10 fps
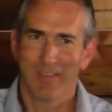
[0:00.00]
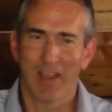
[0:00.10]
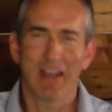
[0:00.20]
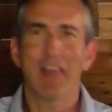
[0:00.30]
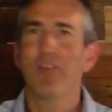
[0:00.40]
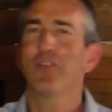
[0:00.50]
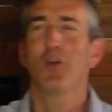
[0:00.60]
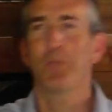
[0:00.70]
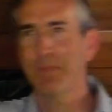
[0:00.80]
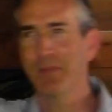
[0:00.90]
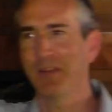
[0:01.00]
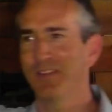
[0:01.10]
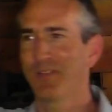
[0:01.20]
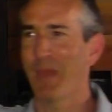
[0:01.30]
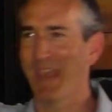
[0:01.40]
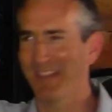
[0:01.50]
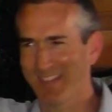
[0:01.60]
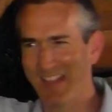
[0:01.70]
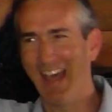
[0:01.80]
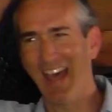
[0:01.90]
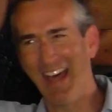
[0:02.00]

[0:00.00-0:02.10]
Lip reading: right? And there's no people in space,